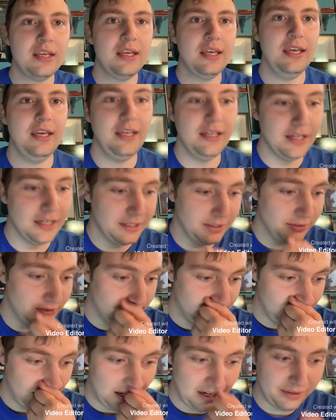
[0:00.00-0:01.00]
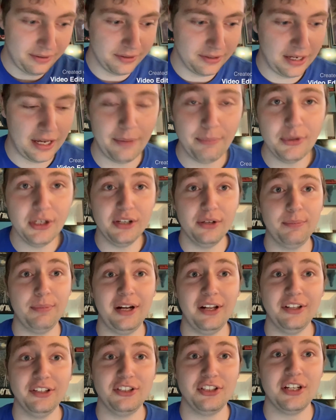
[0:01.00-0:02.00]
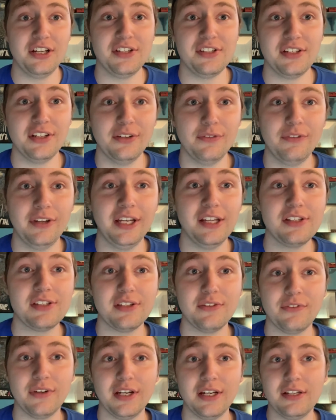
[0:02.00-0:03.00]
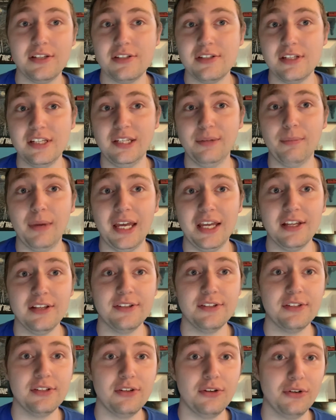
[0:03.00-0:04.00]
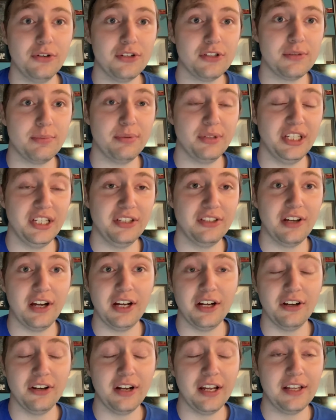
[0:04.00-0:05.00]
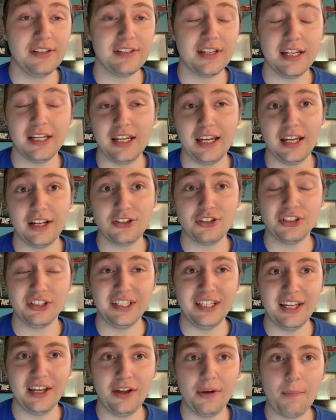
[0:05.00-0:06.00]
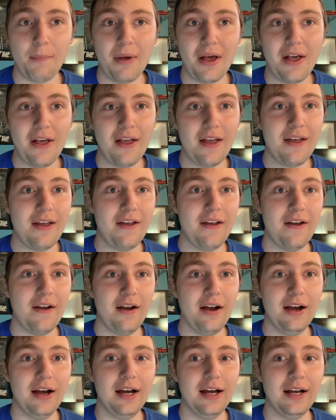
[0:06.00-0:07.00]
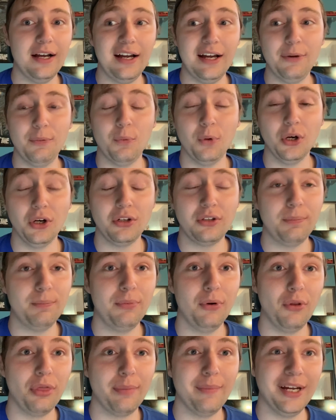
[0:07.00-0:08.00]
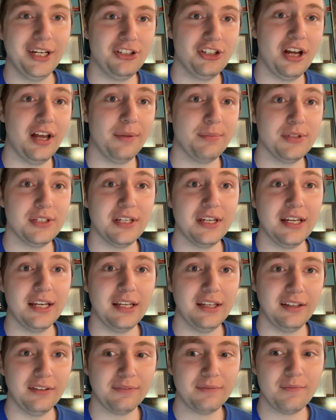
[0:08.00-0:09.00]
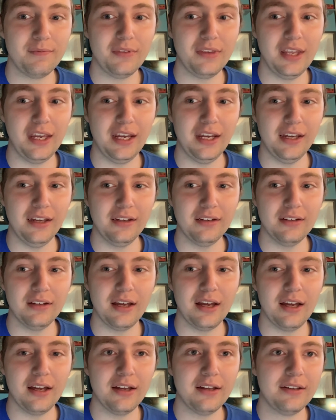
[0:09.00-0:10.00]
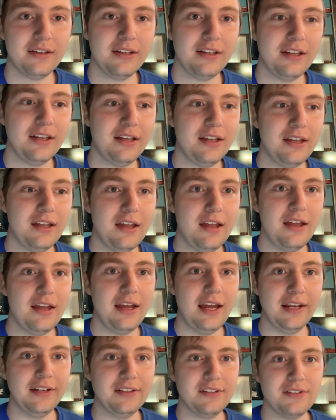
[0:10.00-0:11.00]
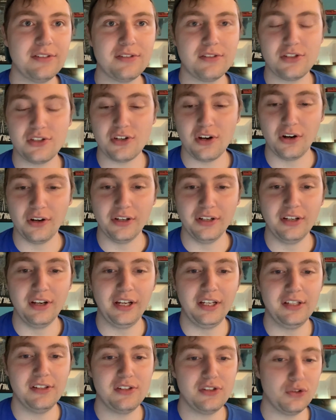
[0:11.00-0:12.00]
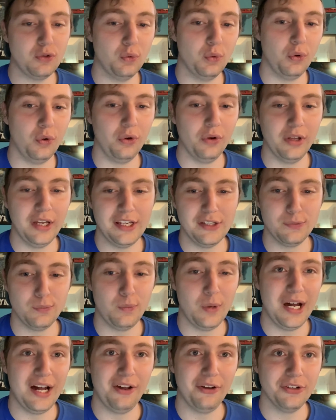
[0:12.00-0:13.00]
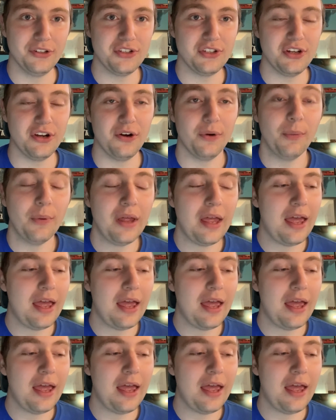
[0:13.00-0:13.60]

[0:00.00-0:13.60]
Hey guys, I'm gonna apologize in advance if I seem as noticeably tired as I actually am. I worked both my jobs today and had started night school as well, so